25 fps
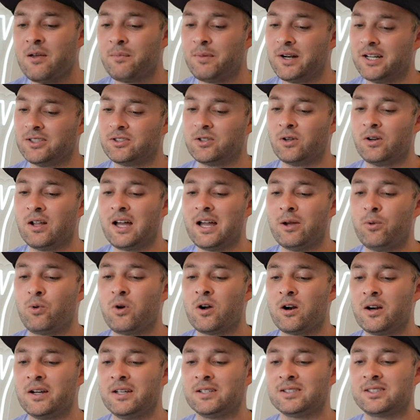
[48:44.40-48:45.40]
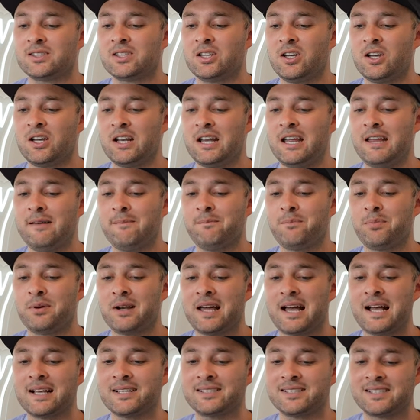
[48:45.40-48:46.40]
But I do like Warriors 13
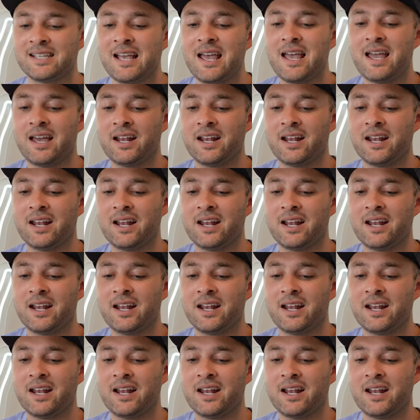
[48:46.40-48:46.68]
plus,